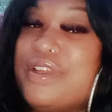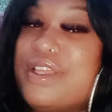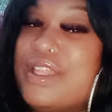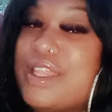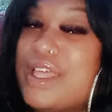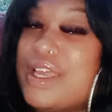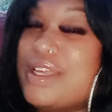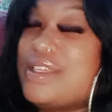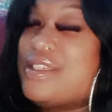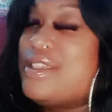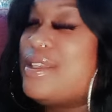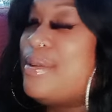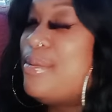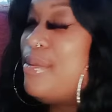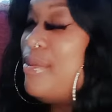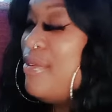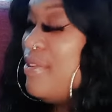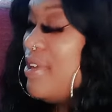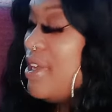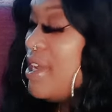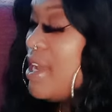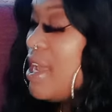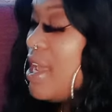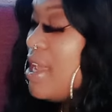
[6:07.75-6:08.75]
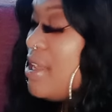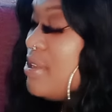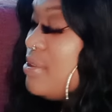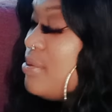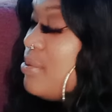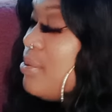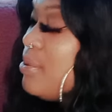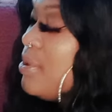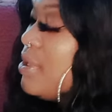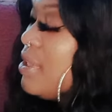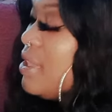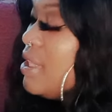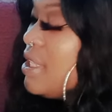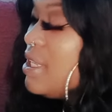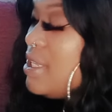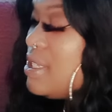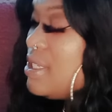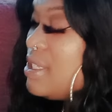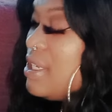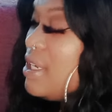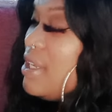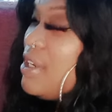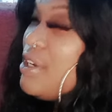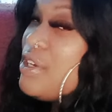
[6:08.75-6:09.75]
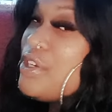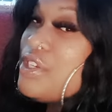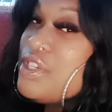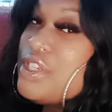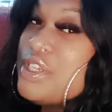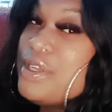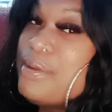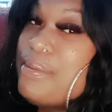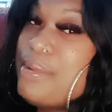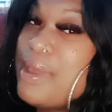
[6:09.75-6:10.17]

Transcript: like some of you guys want this energy